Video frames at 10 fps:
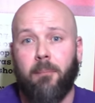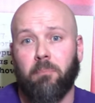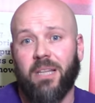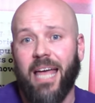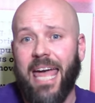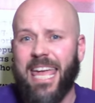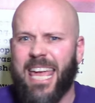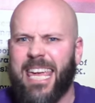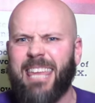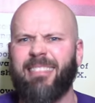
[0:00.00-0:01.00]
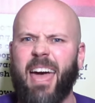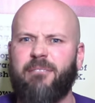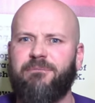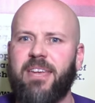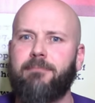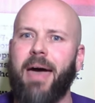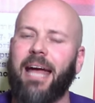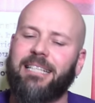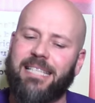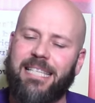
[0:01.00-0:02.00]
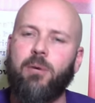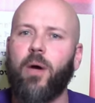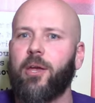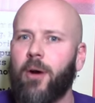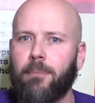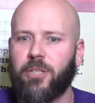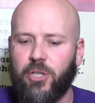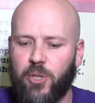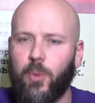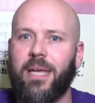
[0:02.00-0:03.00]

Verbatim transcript: and play and get that feedback to see what you're able to do